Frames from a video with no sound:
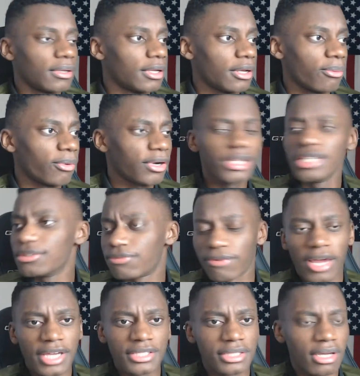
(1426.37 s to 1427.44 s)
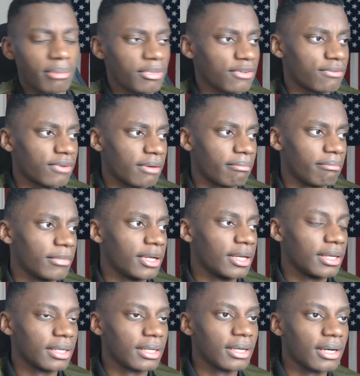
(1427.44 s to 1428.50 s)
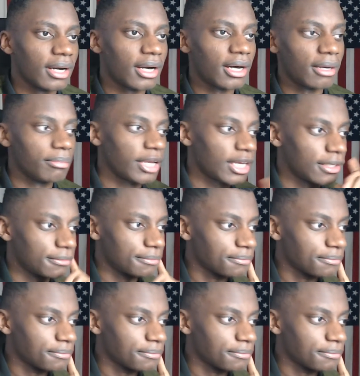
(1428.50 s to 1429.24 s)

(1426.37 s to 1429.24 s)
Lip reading: Where are these flies coming from? Oh, man.